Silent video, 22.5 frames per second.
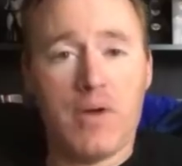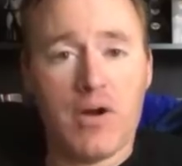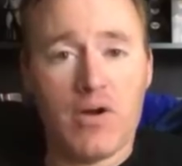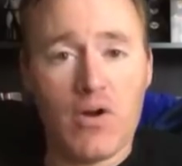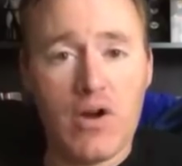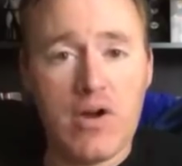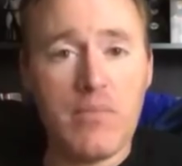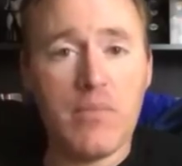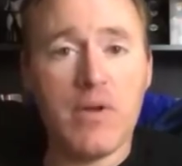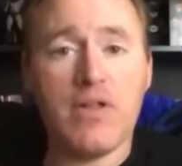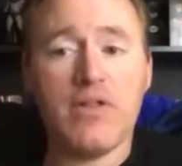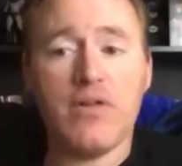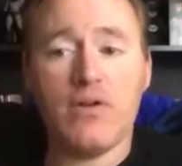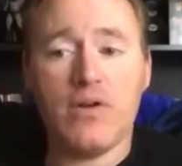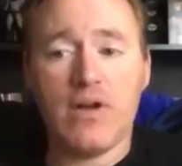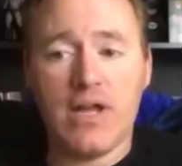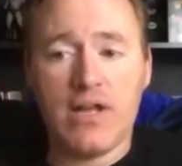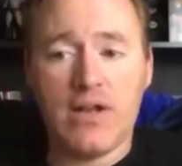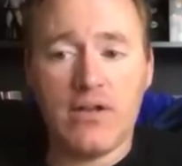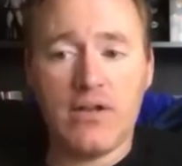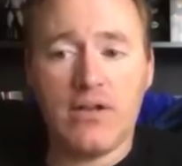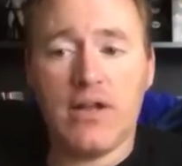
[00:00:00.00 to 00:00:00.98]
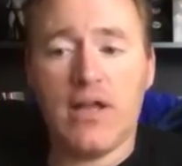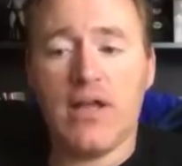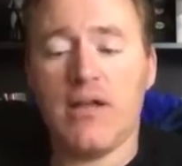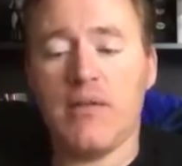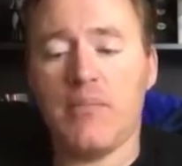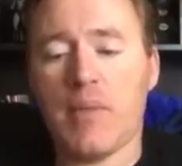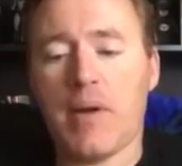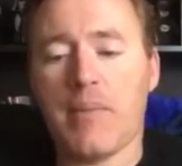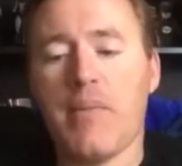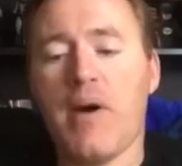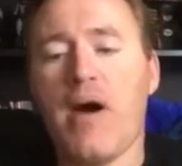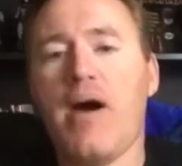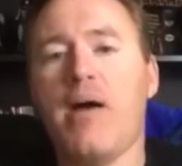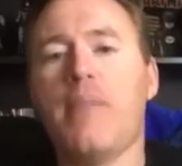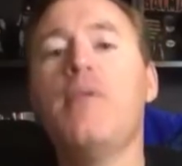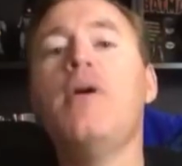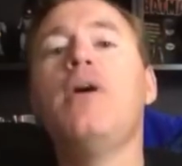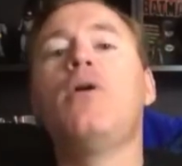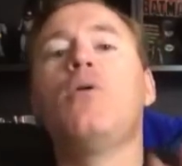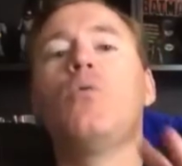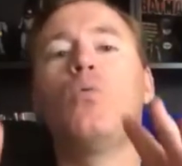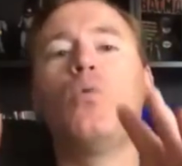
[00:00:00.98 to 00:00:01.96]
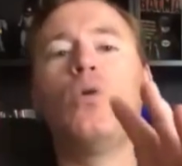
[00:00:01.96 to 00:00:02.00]
my grandmother, and, and my mom
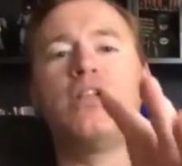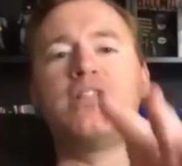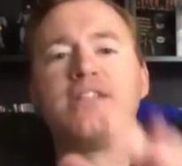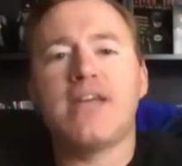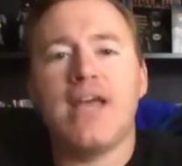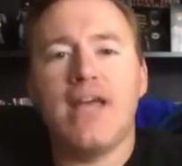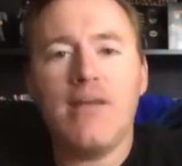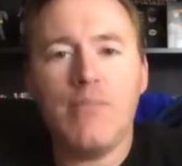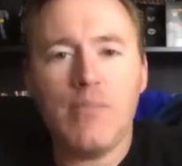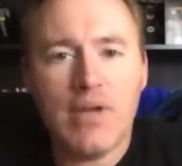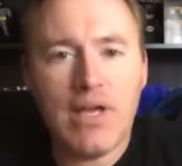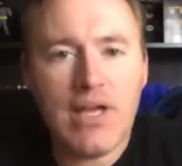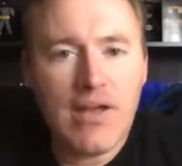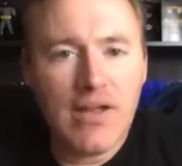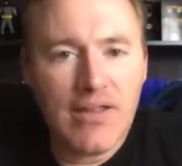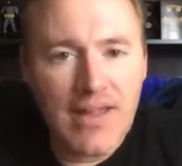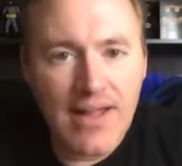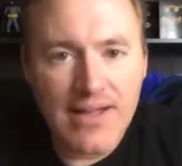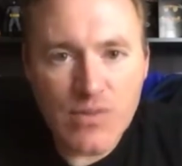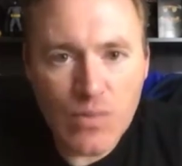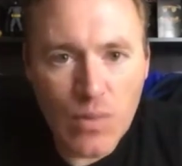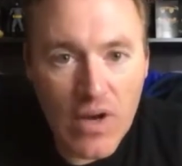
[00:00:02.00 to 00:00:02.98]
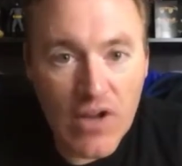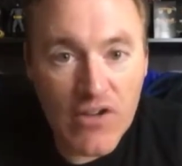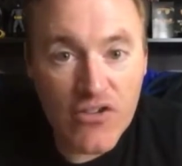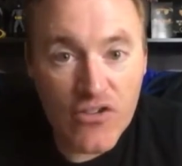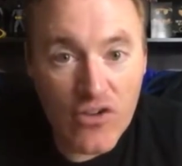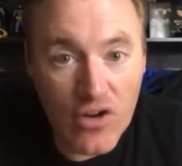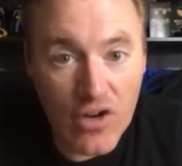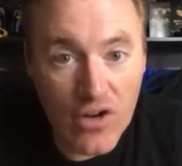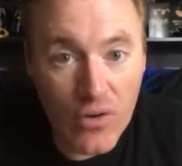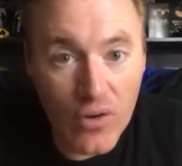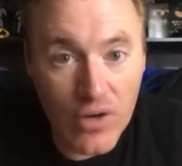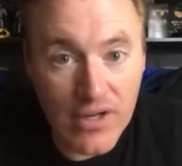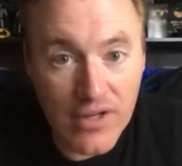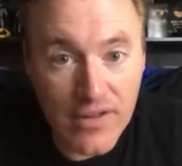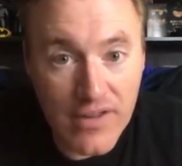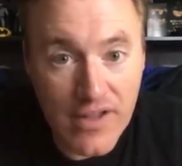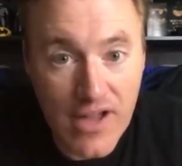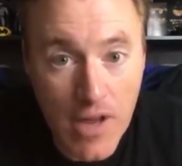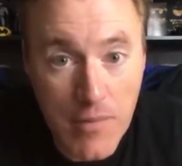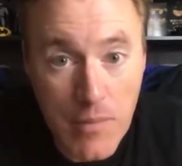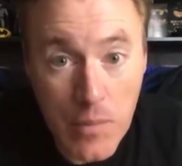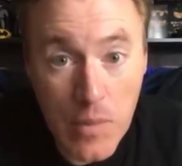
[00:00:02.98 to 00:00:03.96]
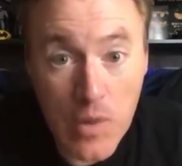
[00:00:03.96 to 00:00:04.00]
would take me, and that's when I started going to the
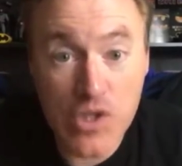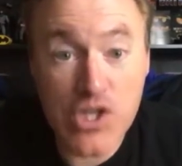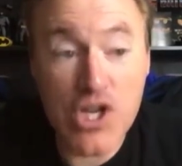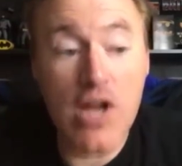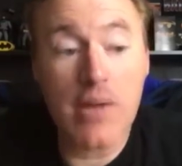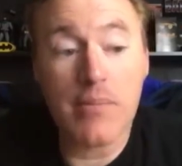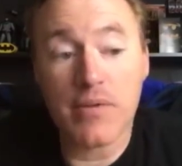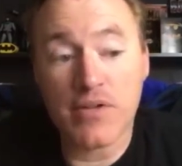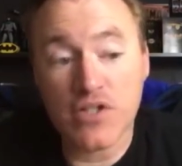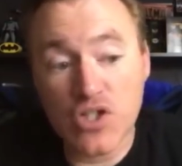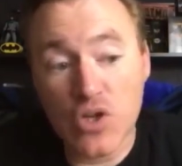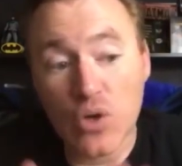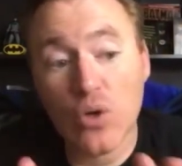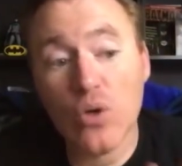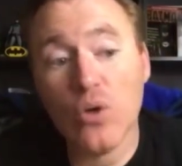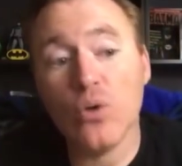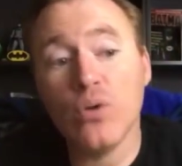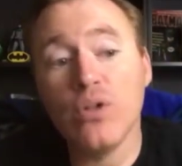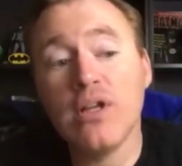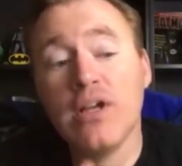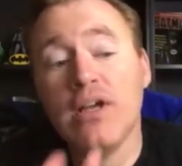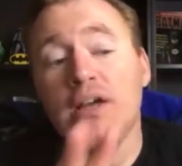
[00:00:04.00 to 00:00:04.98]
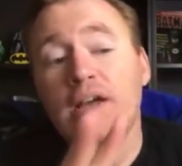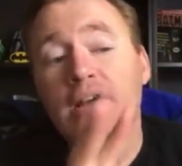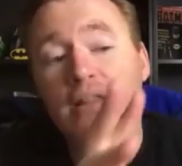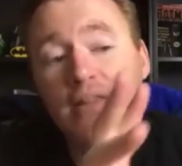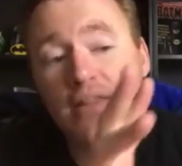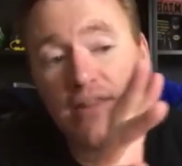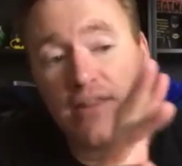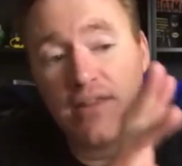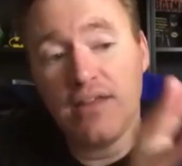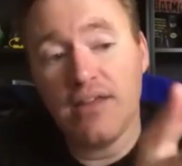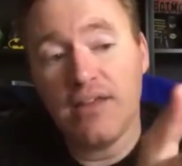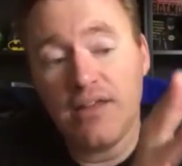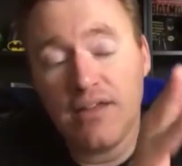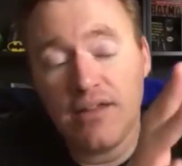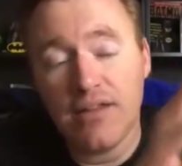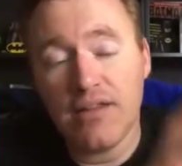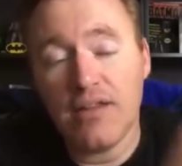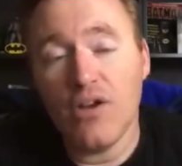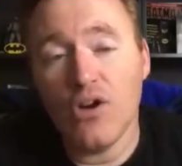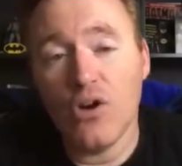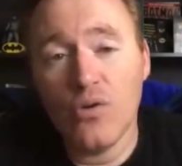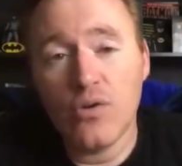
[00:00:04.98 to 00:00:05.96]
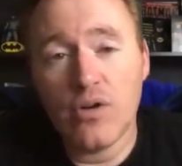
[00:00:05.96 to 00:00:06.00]
comic book shop and told the,
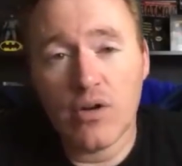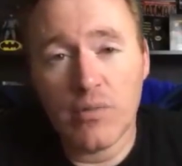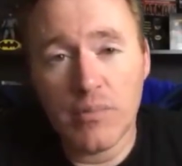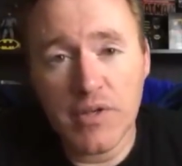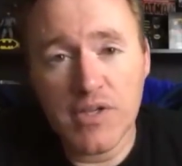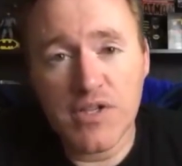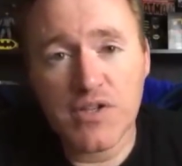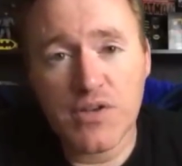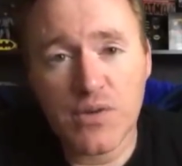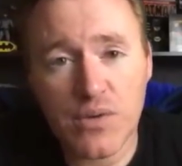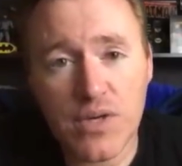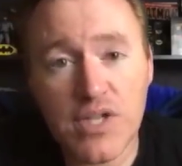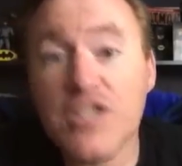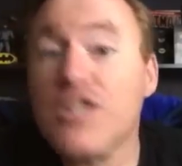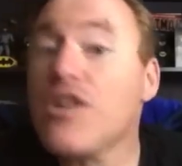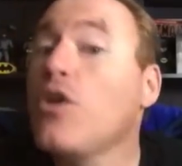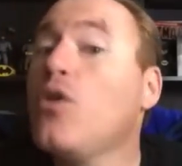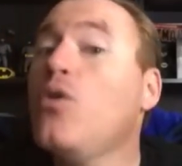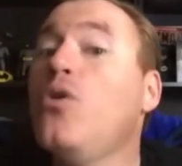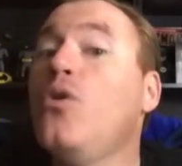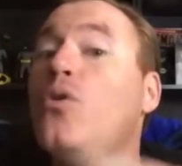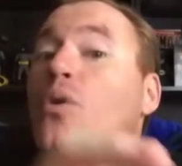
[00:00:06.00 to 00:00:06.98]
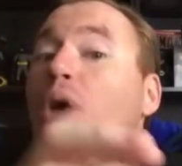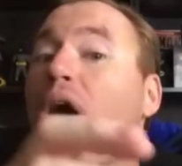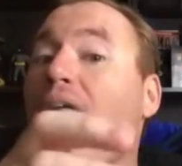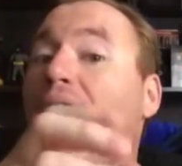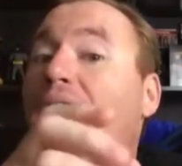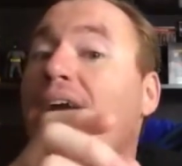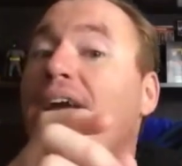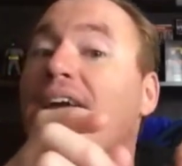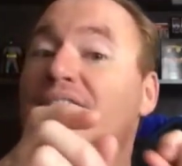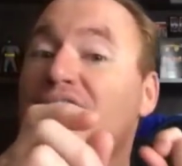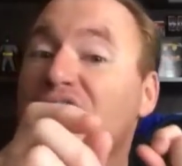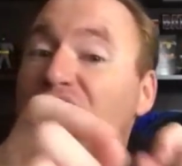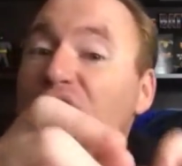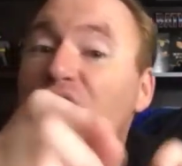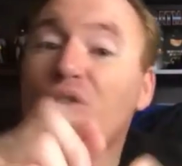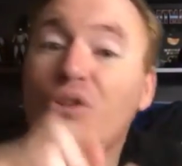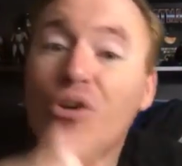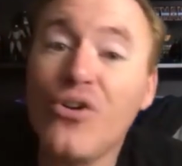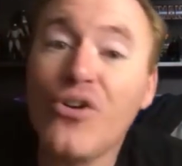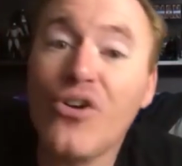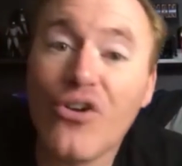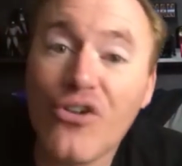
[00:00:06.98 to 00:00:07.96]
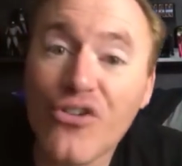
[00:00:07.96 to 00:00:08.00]
the owner, Miss Teresa, who I still
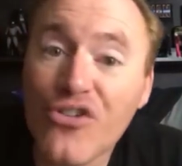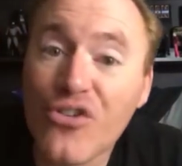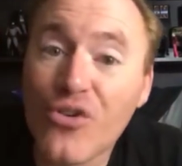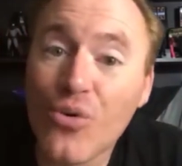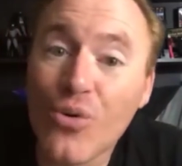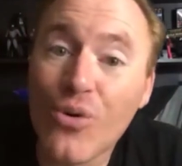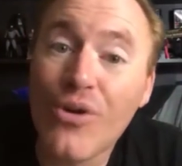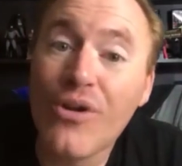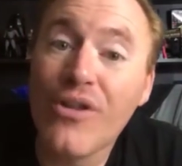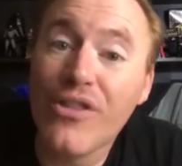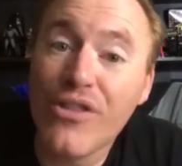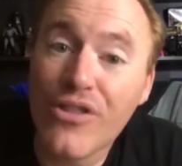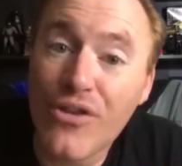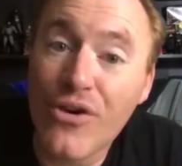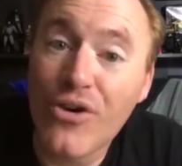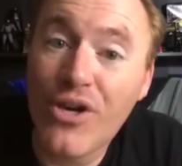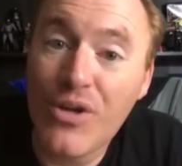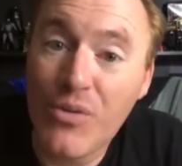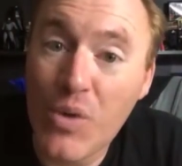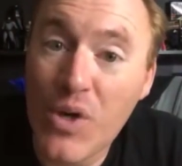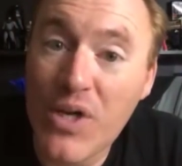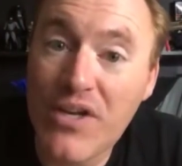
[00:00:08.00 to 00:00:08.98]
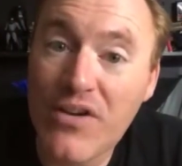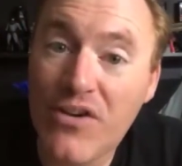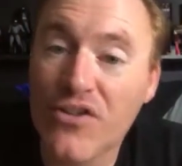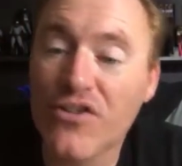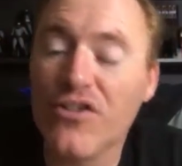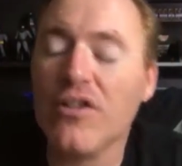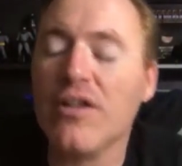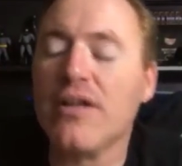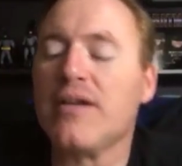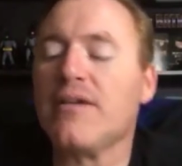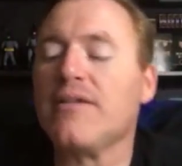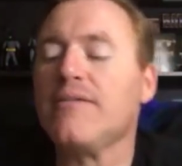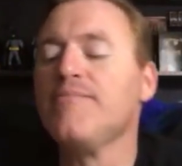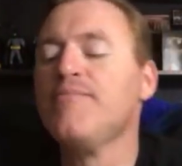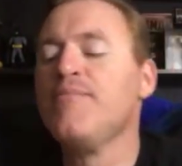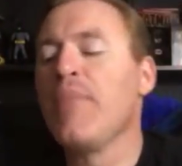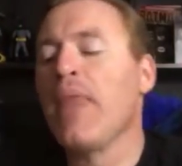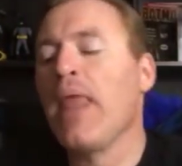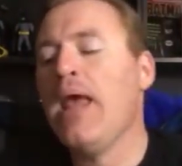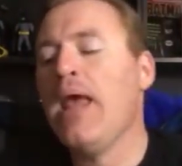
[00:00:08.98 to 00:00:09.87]
go to her store thirty-one years later.